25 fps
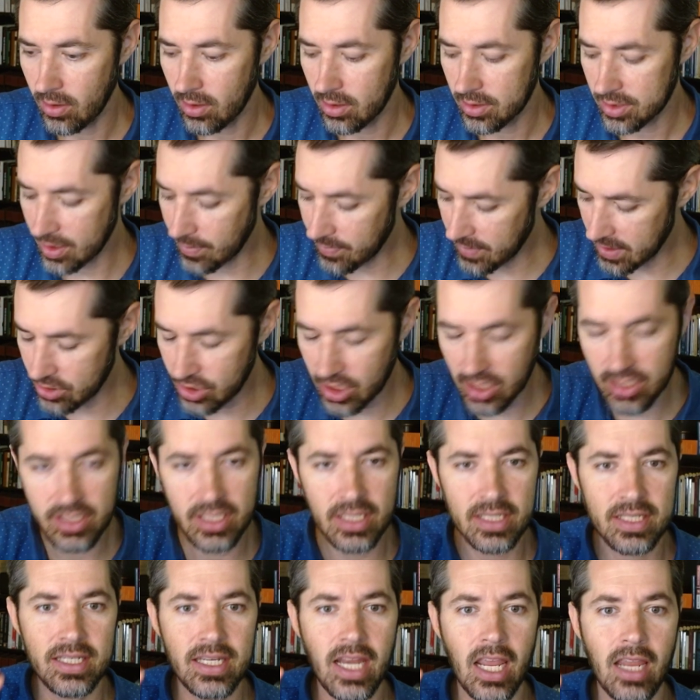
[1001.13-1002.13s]
Something
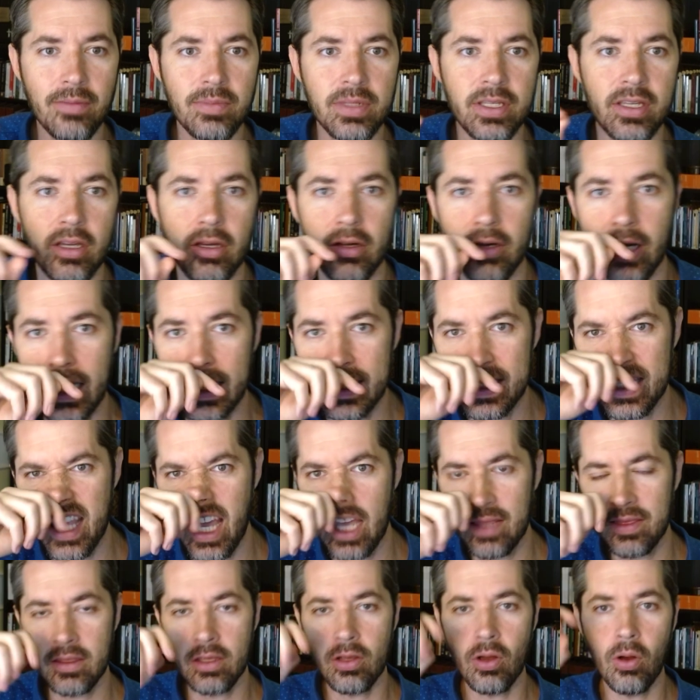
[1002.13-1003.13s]
Jesus names here is
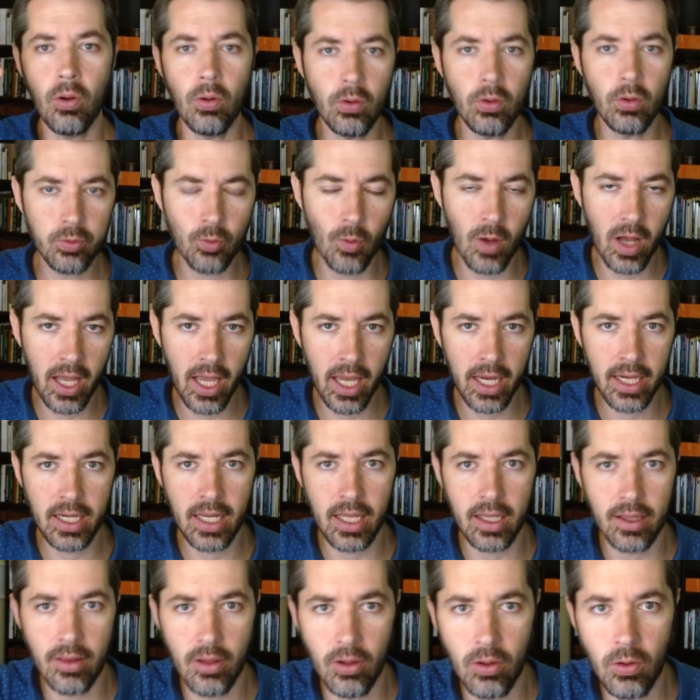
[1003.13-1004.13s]
that the old wine
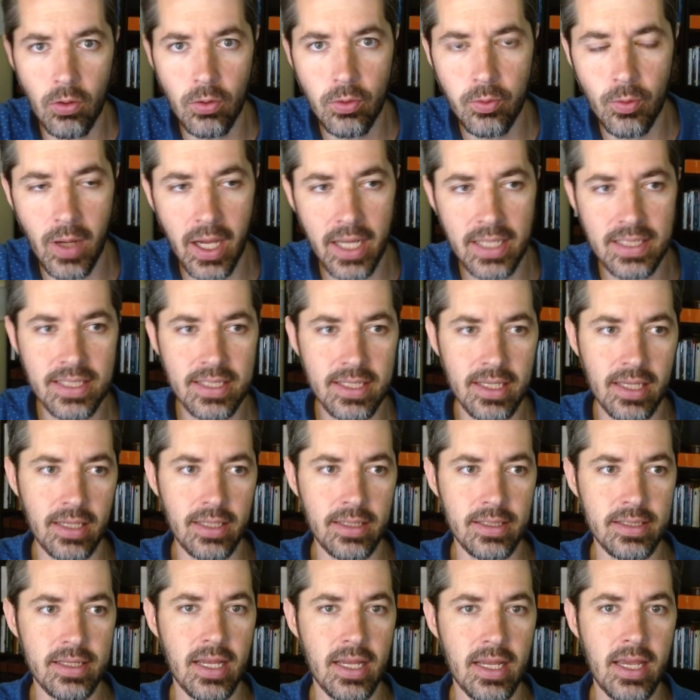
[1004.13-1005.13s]
and the old
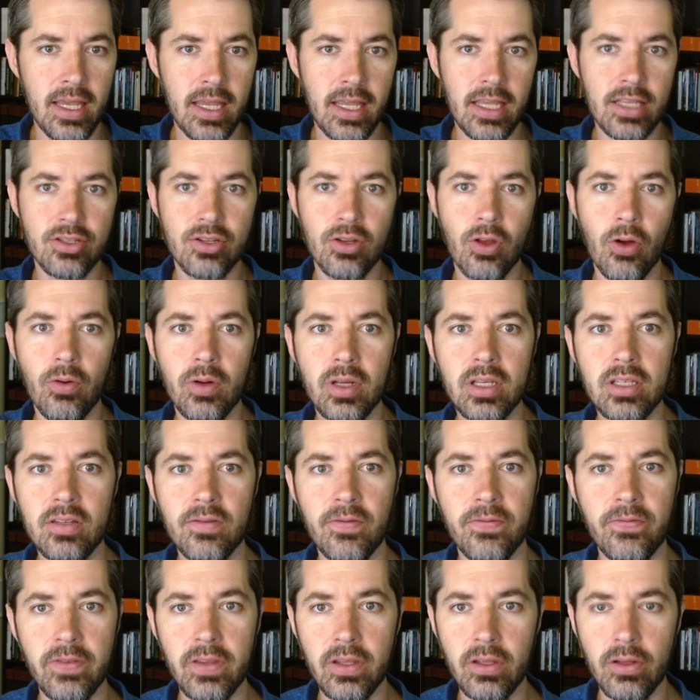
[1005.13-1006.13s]
wineskins is going to
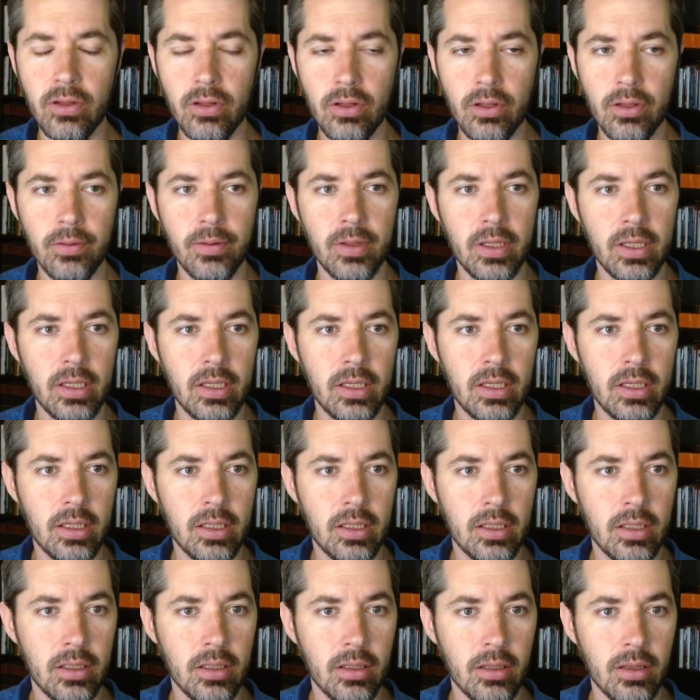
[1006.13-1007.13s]
feel
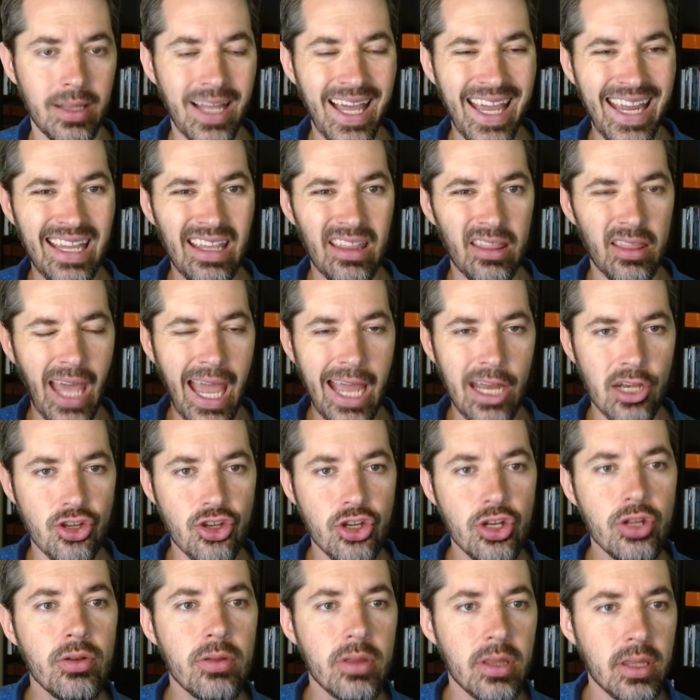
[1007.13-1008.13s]
like that
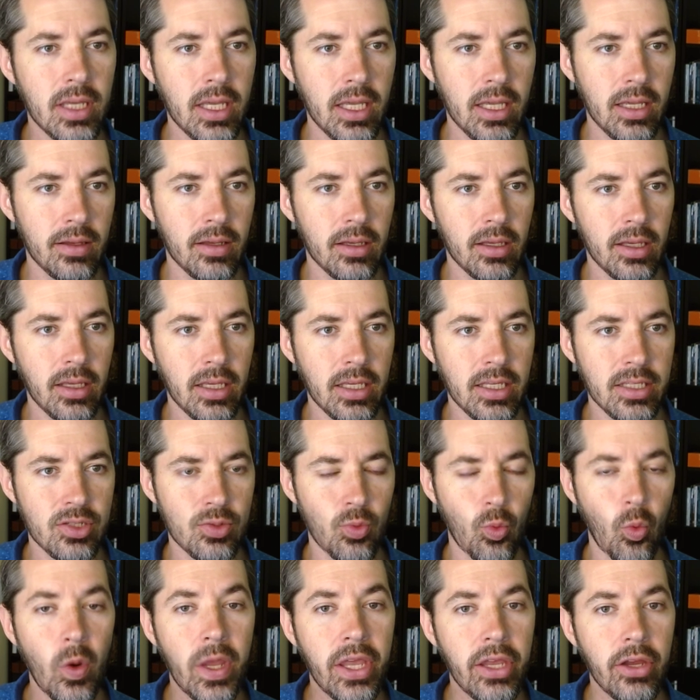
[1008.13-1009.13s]
new thing is
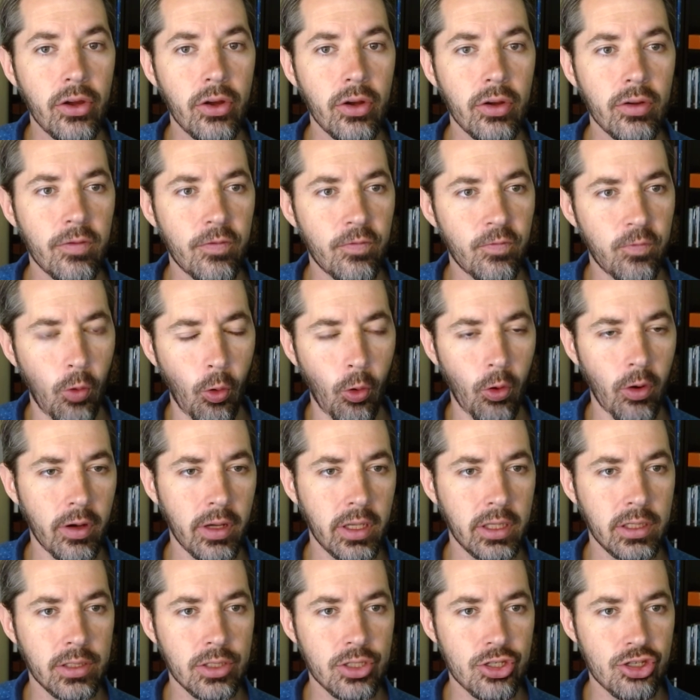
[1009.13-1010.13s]
weird,
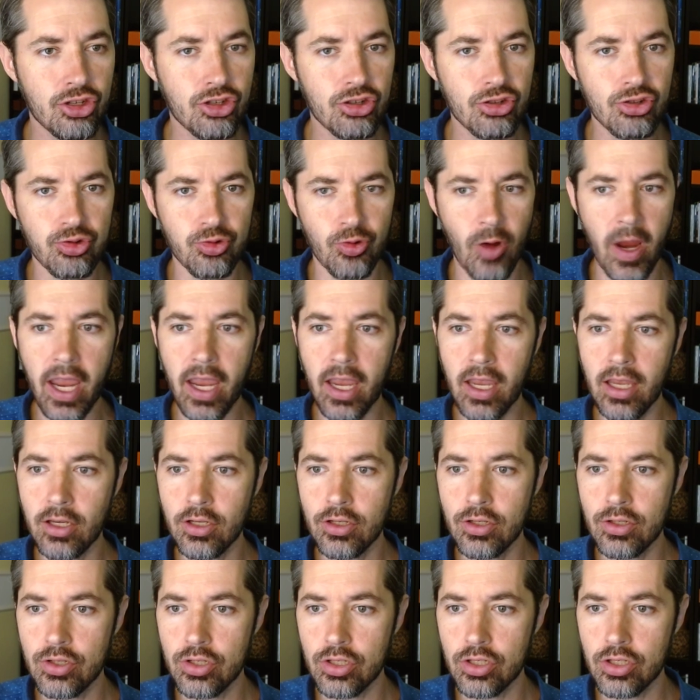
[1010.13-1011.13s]
foreign,
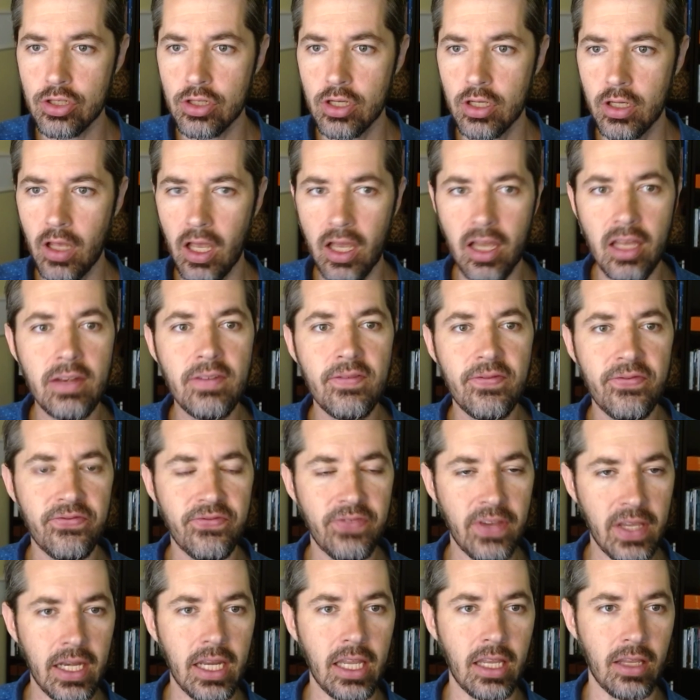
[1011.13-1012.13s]
strange,
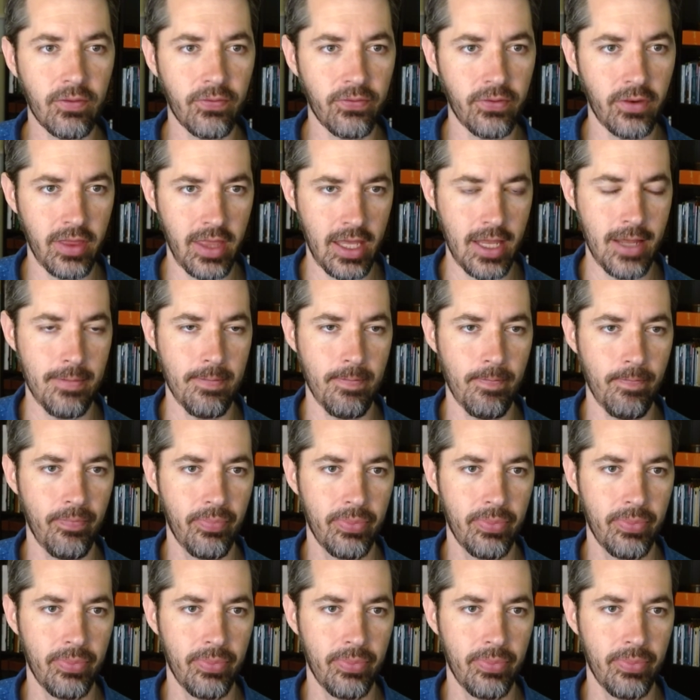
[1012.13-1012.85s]
unfitting for them.